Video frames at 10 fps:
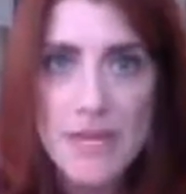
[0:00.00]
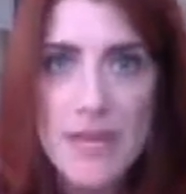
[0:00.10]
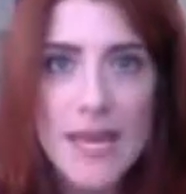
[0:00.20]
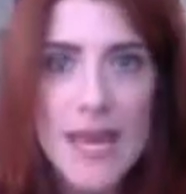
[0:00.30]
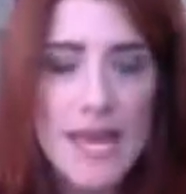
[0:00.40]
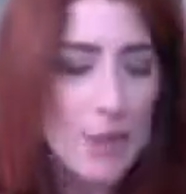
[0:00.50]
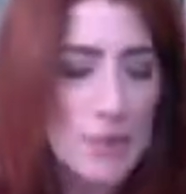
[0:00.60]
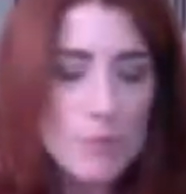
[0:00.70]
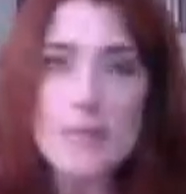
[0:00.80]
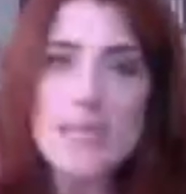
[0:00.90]
And I
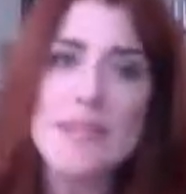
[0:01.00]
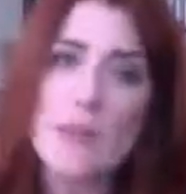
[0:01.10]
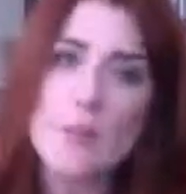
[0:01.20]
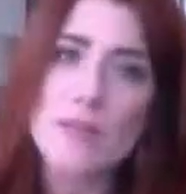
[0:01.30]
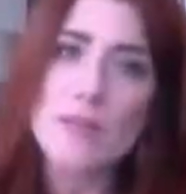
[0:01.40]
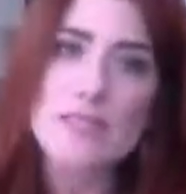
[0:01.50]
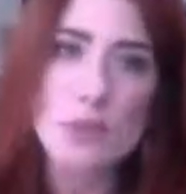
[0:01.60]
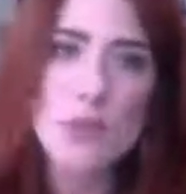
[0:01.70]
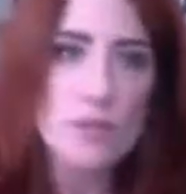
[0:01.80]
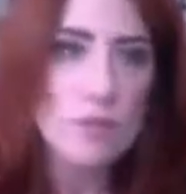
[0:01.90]
wouldn't be in that place. I
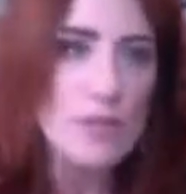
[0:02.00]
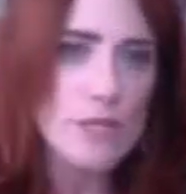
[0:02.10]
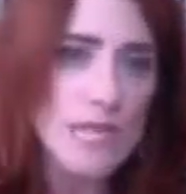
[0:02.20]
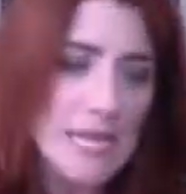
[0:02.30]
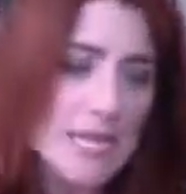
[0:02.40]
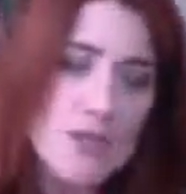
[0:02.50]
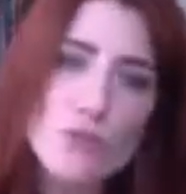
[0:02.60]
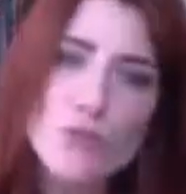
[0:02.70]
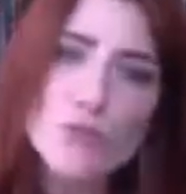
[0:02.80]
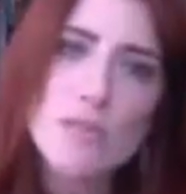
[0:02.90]
wouldn't be getting in the
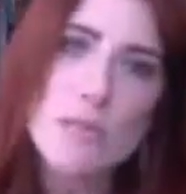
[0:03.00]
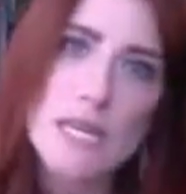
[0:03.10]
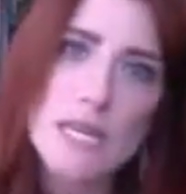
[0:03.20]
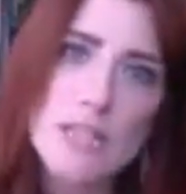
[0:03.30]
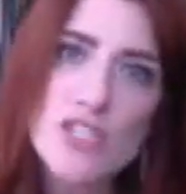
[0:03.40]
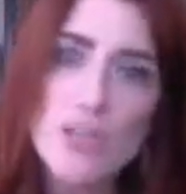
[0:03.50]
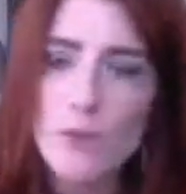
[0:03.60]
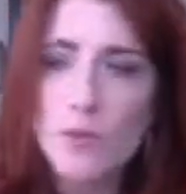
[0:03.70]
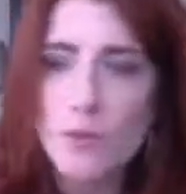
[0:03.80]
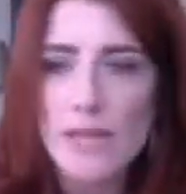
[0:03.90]
rooms that I'm getting into. I
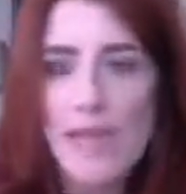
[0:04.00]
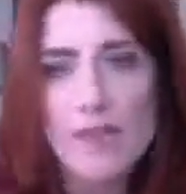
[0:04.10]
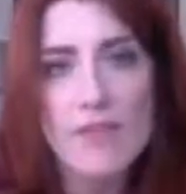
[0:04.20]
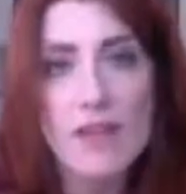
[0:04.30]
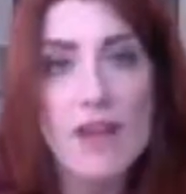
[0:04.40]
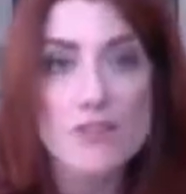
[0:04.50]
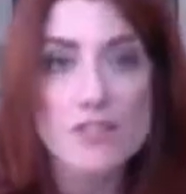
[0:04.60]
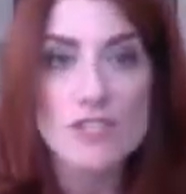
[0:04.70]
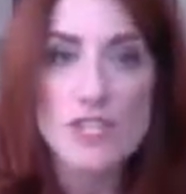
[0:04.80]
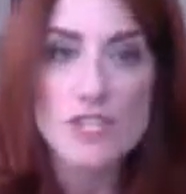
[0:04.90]
wouldn't be having
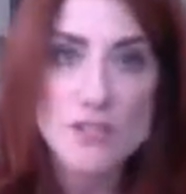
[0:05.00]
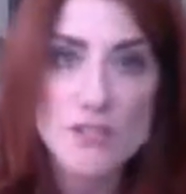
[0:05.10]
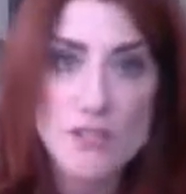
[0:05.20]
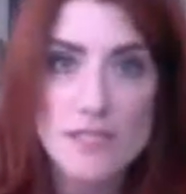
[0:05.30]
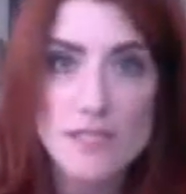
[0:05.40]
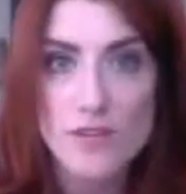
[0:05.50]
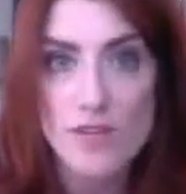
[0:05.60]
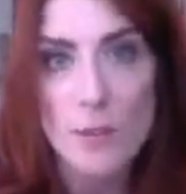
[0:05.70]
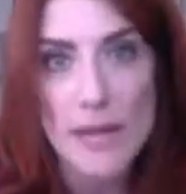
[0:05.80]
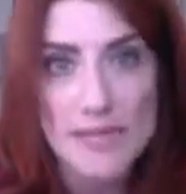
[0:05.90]
conversations in a different
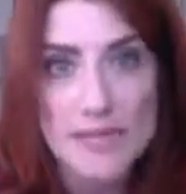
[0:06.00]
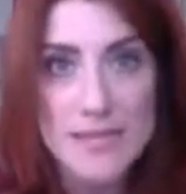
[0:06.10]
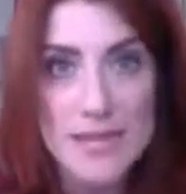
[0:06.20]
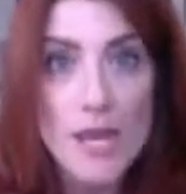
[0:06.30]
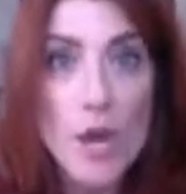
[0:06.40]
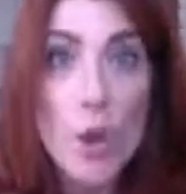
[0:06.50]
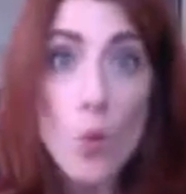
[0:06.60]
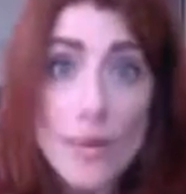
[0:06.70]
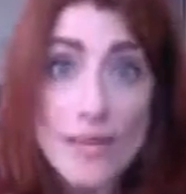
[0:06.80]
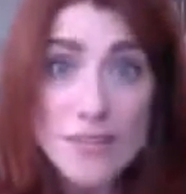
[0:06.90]
capacity,
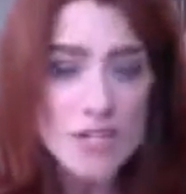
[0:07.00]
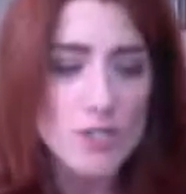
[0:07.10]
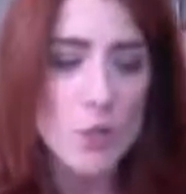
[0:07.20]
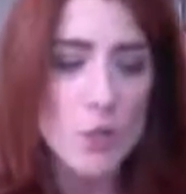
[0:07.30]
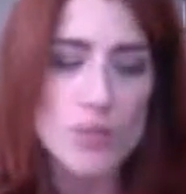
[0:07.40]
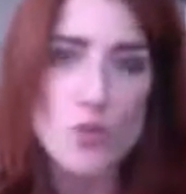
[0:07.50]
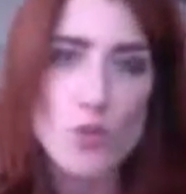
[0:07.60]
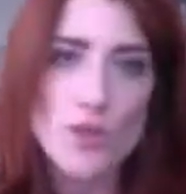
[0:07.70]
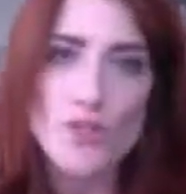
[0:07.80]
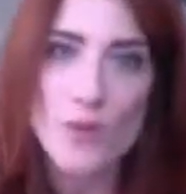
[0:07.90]
which has opened
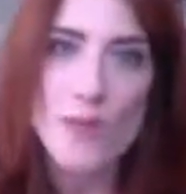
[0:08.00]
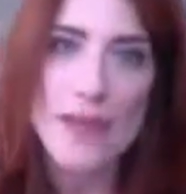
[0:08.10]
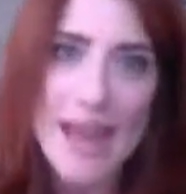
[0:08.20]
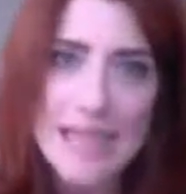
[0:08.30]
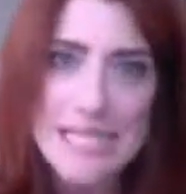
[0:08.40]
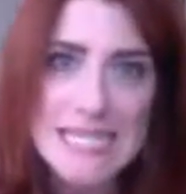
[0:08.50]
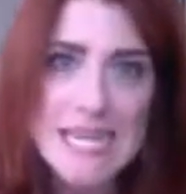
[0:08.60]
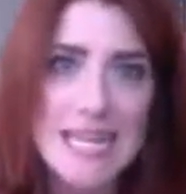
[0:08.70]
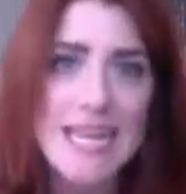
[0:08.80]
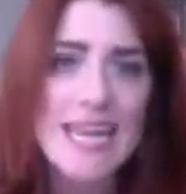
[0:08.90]
doors for my
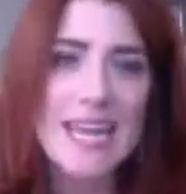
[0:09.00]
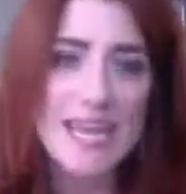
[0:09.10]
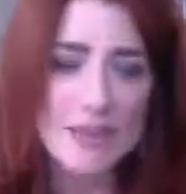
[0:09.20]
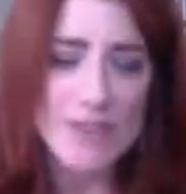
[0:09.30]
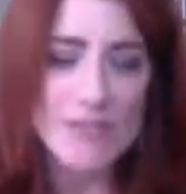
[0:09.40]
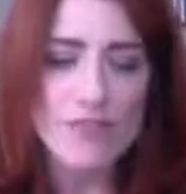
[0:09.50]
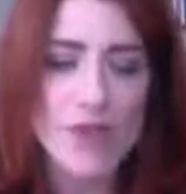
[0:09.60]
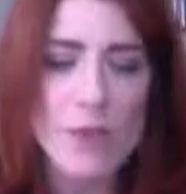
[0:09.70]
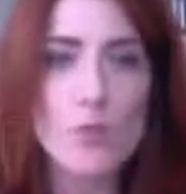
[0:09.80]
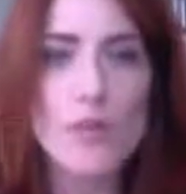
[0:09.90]
acting, if
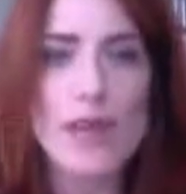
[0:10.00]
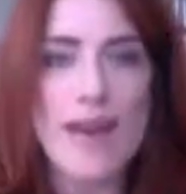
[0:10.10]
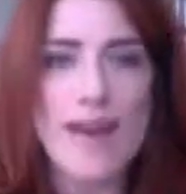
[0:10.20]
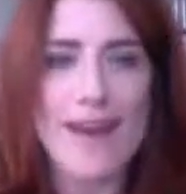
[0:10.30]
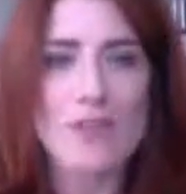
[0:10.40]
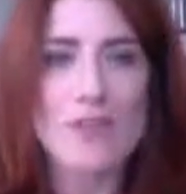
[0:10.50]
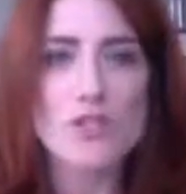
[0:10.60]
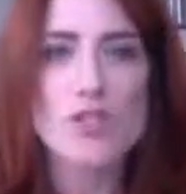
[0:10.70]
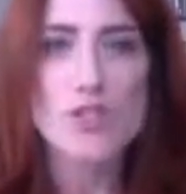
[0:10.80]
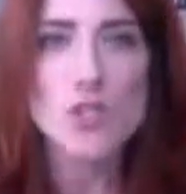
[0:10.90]
I would have
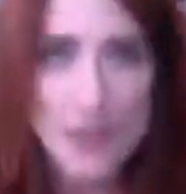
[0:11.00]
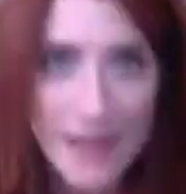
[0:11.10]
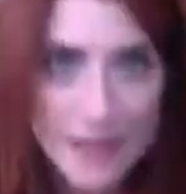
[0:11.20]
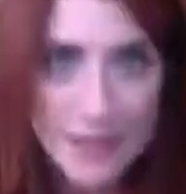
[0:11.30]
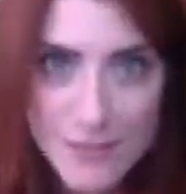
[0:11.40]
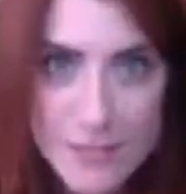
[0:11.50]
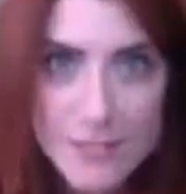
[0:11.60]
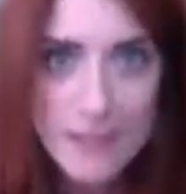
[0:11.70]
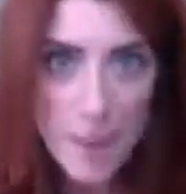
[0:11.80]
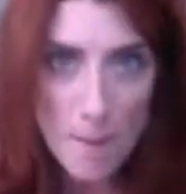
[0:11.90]
strangled
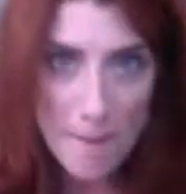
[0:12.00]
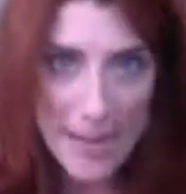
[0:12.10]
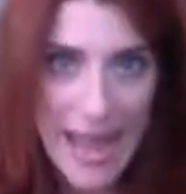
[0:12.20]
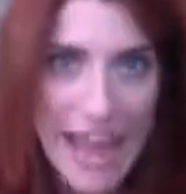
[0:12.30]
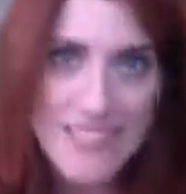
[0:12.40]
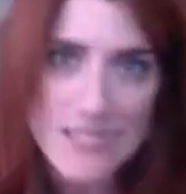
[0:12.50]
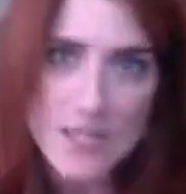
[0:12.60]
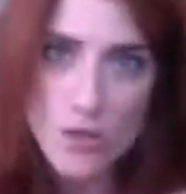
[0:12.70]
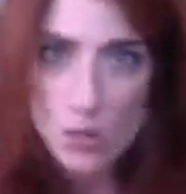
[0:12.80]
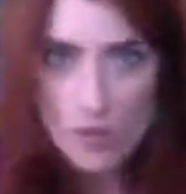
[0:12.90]
my acting
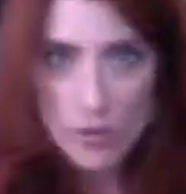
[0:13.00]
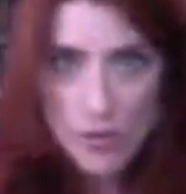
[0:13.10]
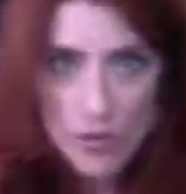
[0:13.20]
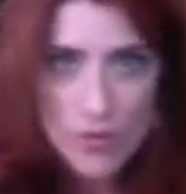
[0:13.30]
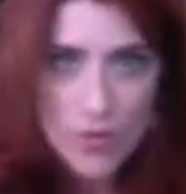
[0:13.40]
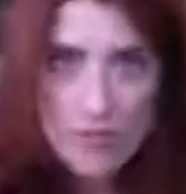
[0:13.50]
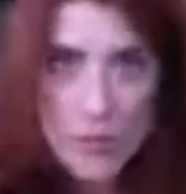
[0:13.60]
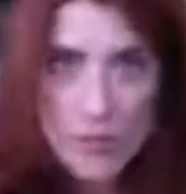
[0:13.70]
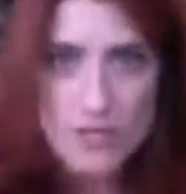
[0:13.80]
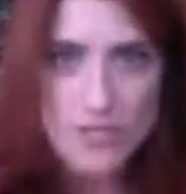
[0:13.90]
goal 4
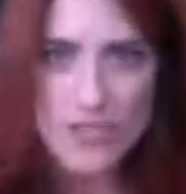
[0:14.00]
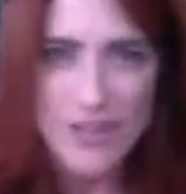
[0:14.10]
years ago.